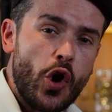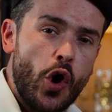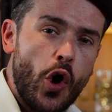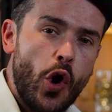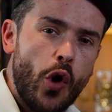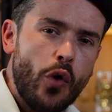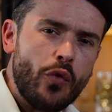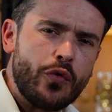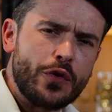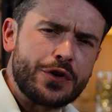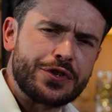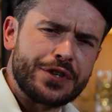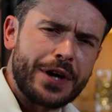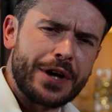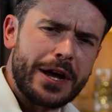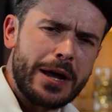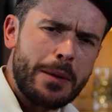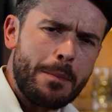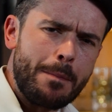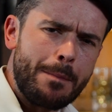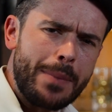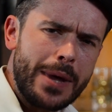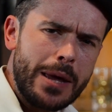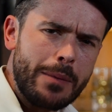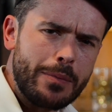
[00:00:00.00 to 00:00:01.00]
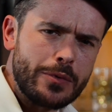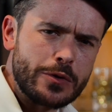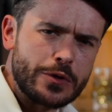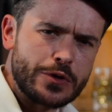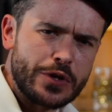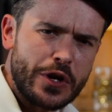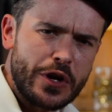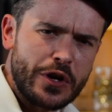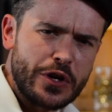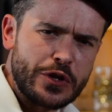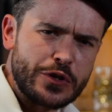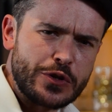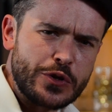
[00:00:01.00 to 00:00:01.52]
Over time, people
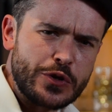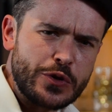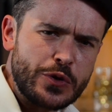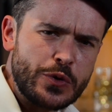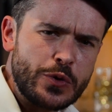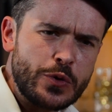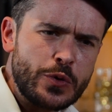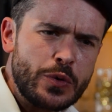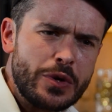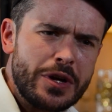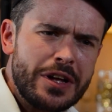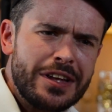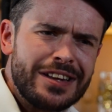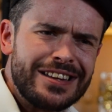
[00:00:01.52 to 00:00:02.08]
started to